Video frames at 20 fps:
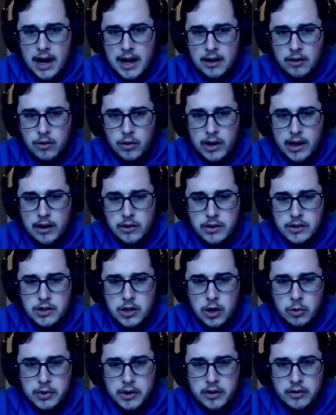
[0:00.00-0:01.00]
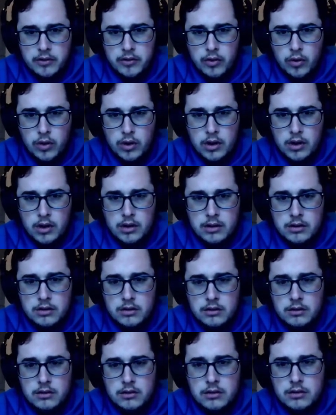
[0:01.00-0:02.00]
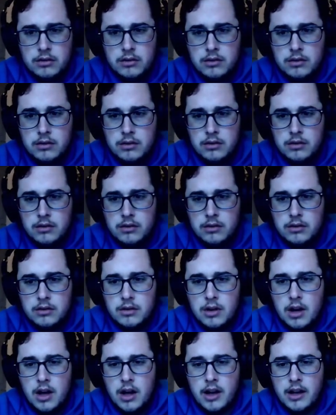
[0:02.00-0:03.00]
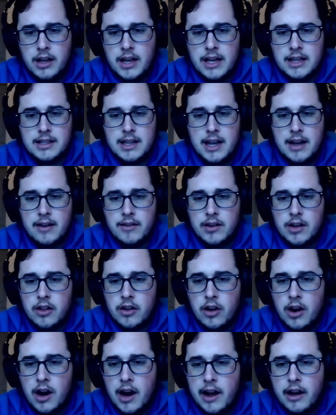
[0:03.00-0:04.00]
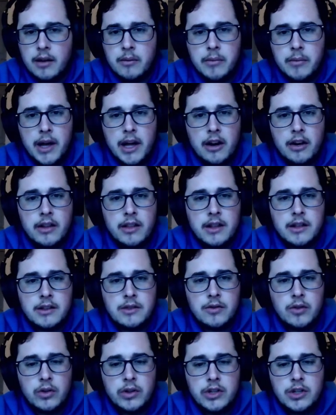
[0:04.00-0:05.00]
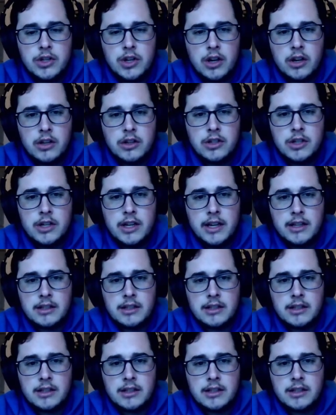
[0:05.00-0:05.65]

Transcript: kind of what I was hoping for. Ah, yes, I have another ion battery that's fully charged.